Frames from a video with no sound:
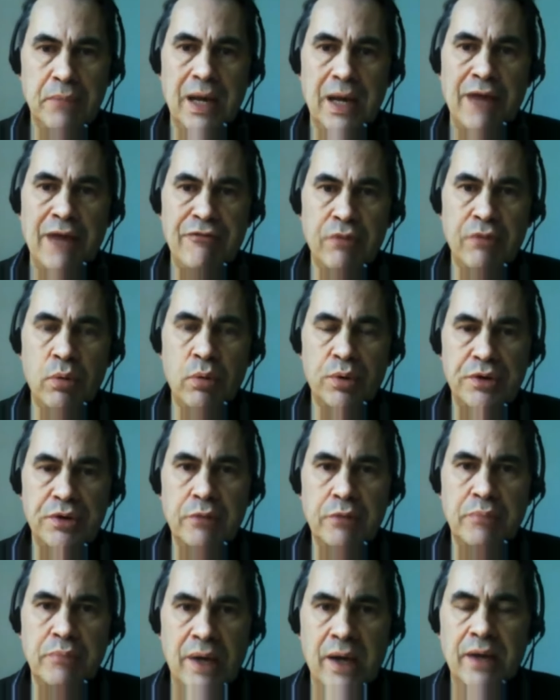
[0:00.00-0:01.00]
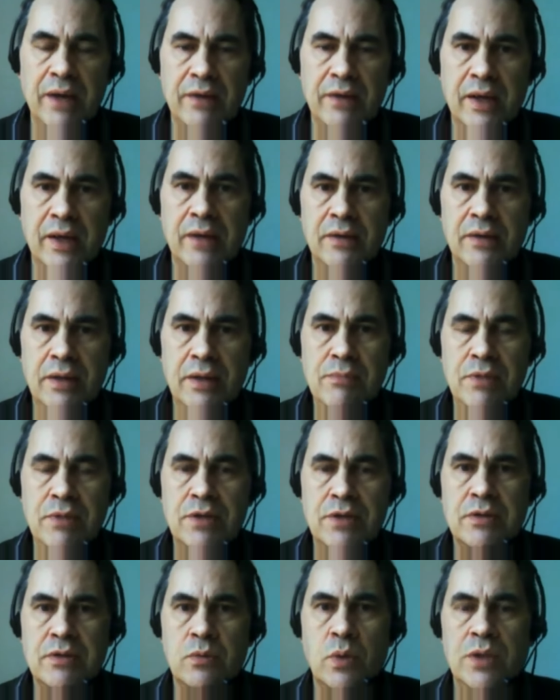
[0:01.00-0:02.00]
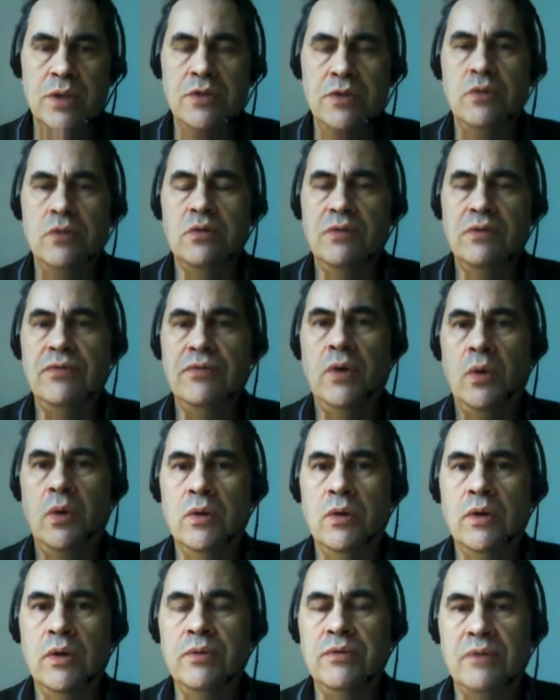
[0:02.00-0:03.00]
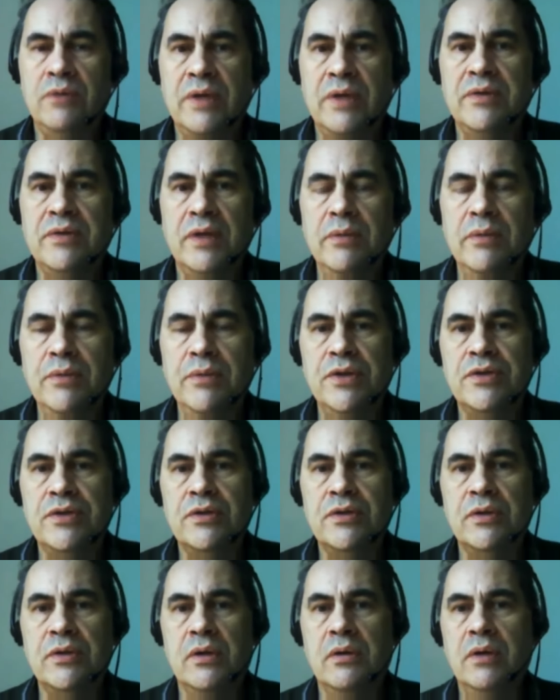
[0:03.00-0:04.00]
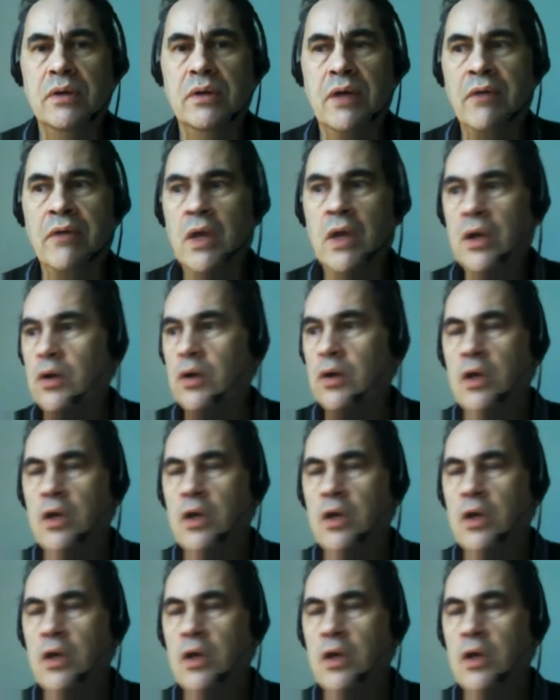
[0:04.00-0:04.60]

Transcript: afforded by that image. Once you sort of yeah. hold on to that image long enough, could,